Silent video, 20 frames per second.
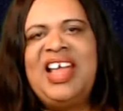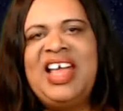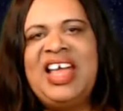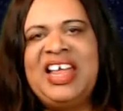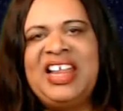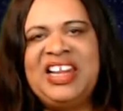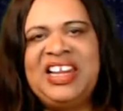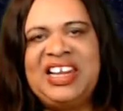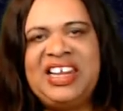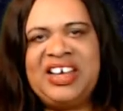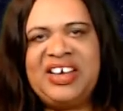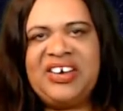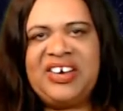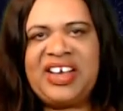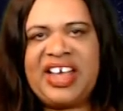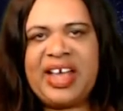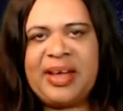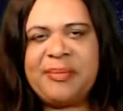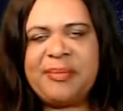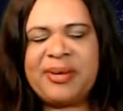Hello,
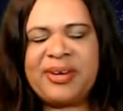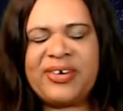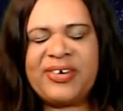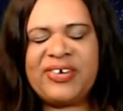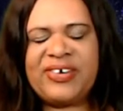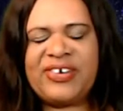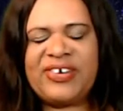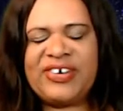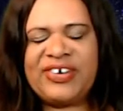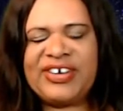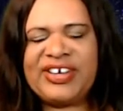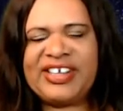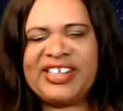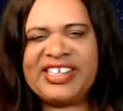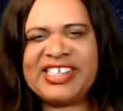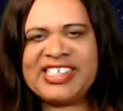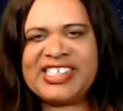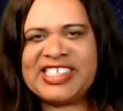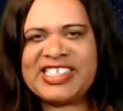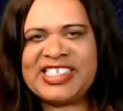Capricorn.
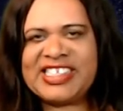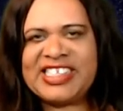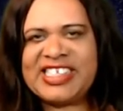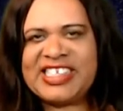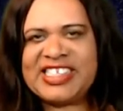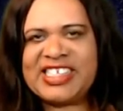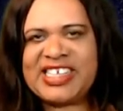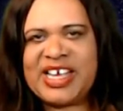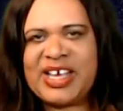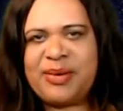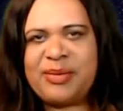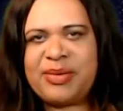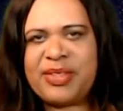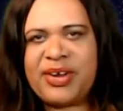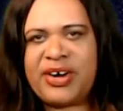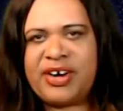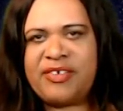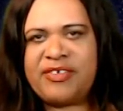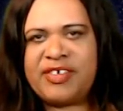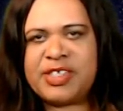This is Lisa with
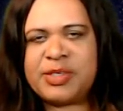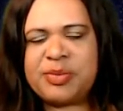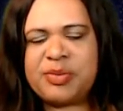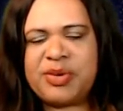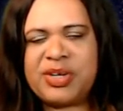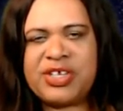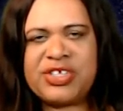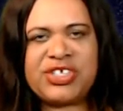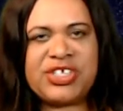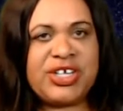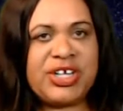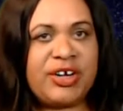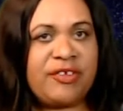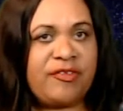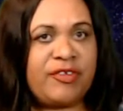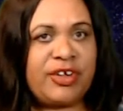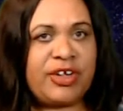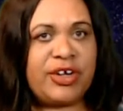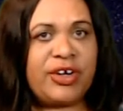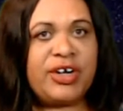Heart of Inspiration here
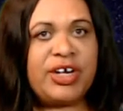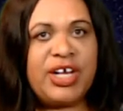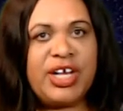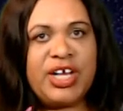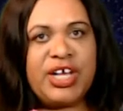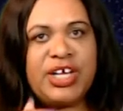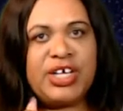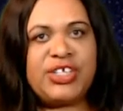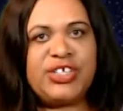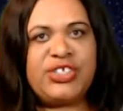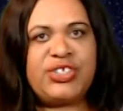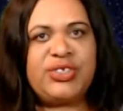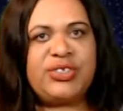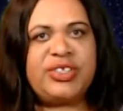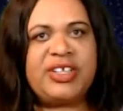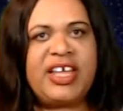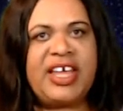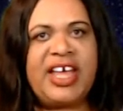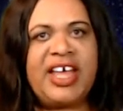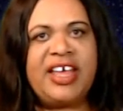for your
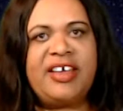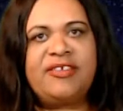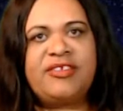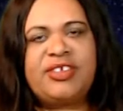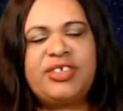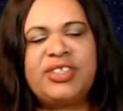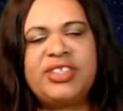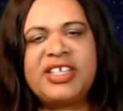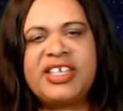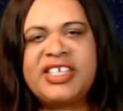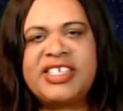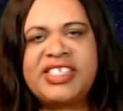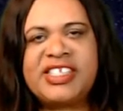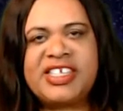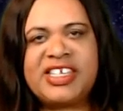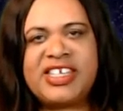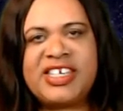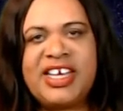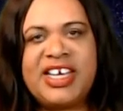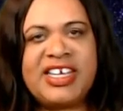July of
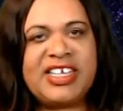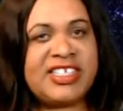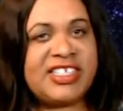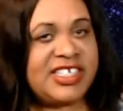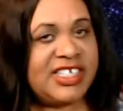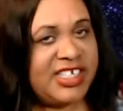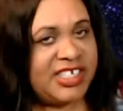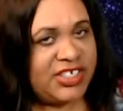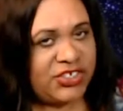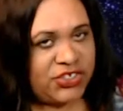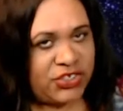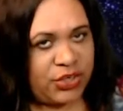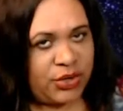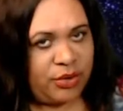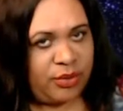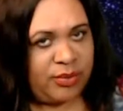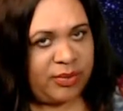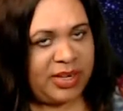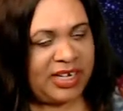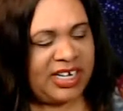2019 general
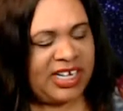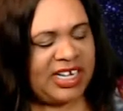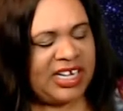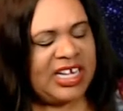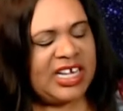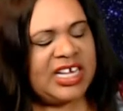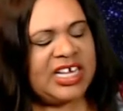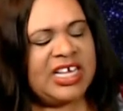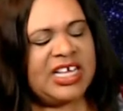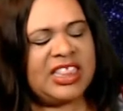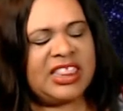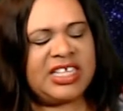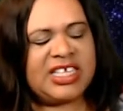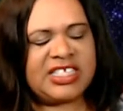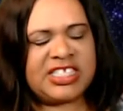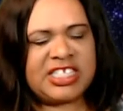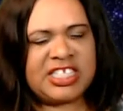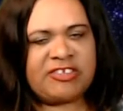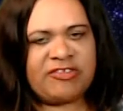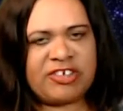reading.
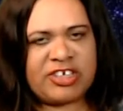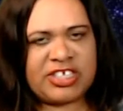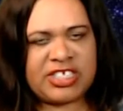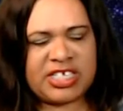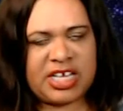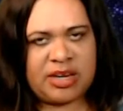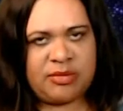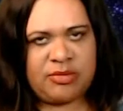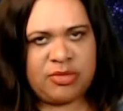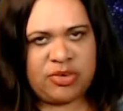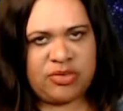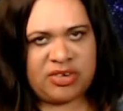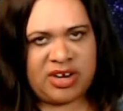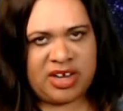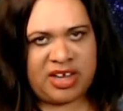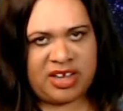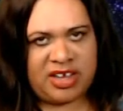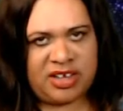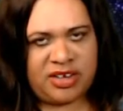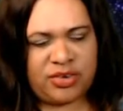This is for Sun, Moon,
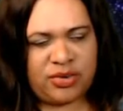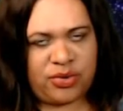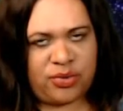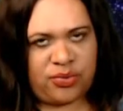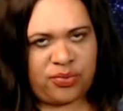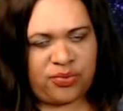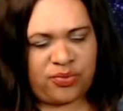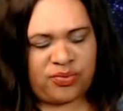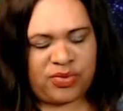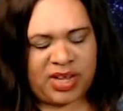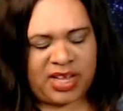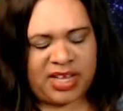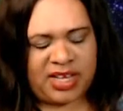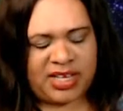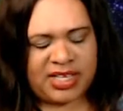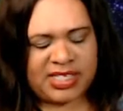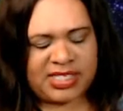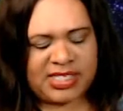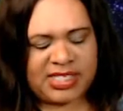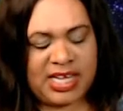and
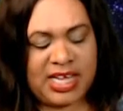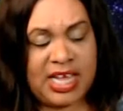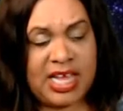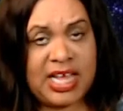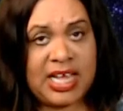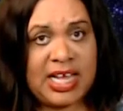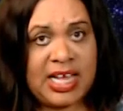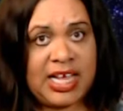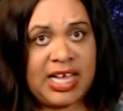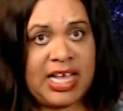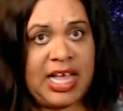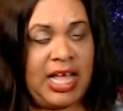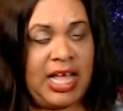Rising.